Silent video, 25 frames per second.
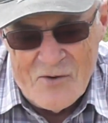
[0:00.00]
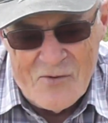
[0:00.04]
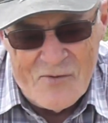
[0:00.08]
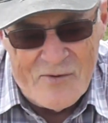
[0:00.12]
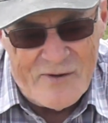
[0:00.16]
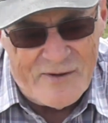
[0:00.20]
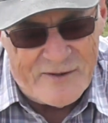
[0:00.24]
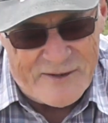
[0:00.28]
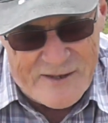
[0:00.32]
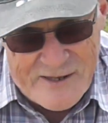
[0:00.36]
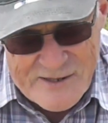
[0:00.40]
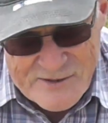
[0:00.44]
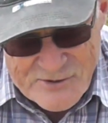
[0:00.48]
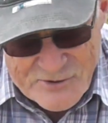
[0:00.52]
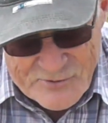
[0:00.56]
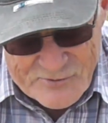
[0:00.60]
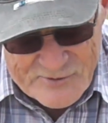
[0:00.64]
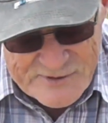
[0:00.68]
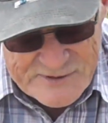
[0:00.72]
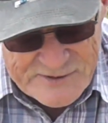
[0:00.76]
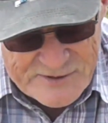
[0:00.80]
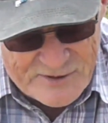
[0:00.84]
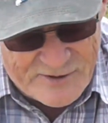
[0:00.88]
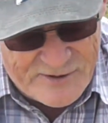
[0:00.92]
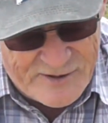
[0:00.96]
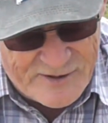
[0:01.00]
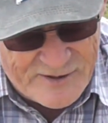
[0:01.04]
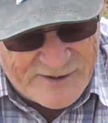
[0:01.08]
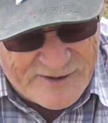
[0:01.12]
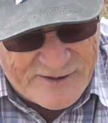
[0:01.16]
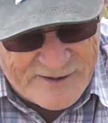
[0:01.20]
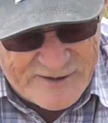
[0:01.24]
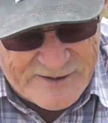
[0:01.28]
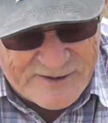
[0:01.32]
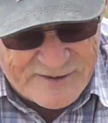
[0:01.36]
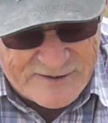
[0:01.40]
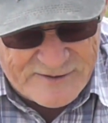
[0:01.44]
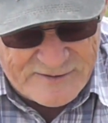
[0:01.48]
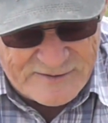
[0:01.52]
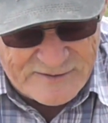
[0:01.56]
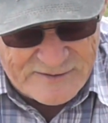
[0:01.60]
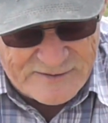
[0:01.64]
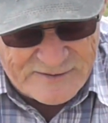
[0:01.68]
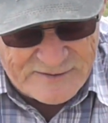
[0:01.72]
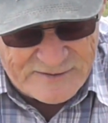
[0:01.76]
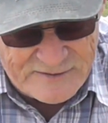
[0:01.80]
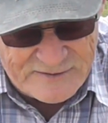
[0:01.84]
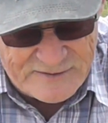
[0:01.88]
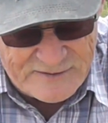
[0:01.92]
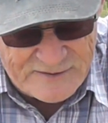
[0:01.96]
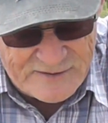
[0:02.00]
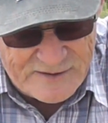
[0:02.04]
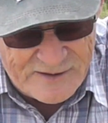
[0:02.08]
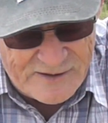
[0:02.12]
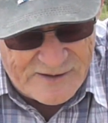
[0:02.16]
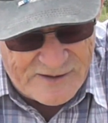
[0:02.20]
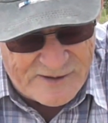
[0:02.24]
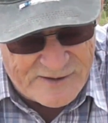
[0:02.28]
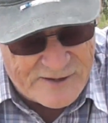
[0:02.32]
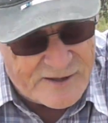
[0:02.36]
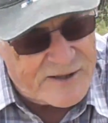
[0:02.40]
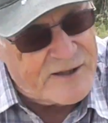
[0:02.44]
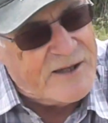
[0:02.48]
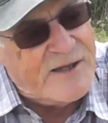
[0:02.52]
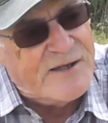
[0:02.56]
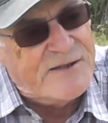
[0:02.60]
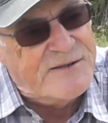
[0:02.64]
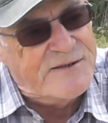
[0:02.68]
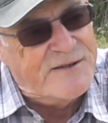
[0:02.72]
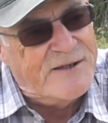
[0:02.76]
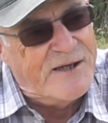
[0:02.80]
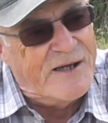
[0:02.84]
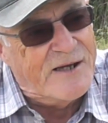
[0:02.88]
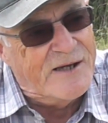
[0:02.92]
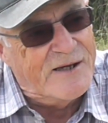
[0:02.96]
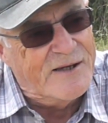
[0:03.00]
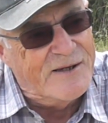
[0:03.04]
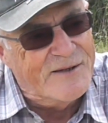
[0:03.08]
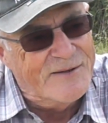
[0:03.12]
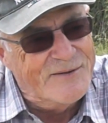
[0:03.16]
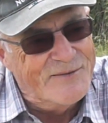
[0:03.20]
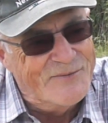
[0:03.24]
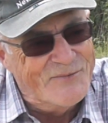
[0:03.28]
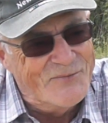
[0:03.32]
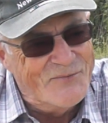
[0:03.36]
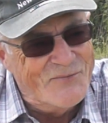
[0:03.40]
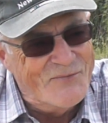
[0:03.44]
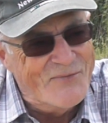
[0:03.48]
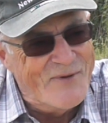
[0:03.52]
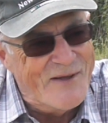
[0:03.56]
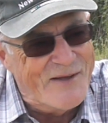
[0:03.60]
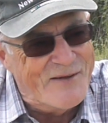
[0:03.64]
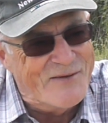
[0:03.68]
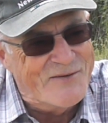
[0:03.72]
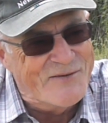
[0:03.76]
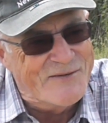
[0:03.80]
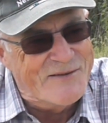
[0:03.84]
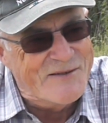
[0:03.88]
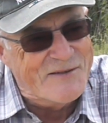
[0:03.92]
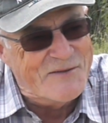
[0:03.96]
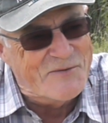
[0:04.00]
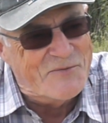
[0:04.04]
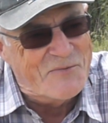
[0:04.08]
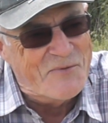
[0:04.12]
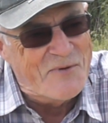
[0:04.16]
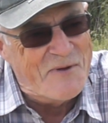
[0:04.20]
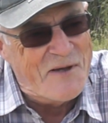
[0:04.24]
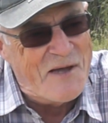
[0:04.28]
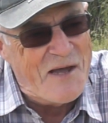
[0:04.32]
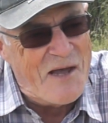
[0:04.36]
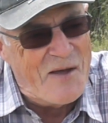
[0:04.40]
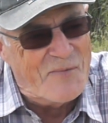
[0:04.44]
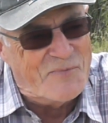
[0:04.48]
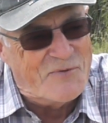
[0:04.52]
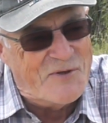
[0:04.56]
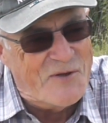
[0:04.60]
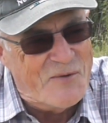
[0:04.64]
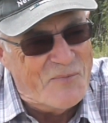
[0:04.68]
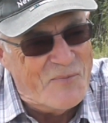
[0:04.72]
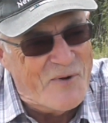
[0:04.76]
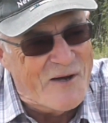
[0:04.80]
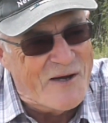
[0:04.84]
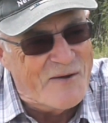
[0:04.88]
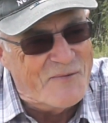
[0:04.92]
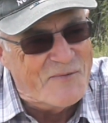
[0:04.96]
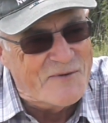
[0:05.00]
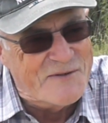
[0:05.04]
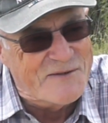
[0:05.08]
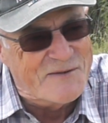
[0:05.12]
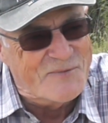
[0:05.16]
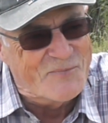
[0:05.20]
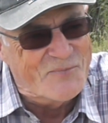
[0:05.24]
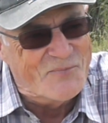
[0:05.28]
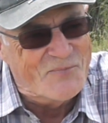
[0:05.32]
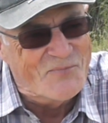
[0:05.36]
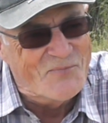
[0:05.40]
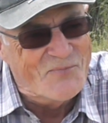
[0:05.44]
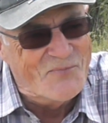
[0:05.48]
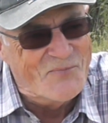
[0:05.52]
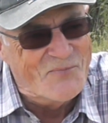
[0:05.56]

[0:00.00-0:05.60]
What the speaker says: Well, thanks, Chris. I think that's just absolutely marvellous, and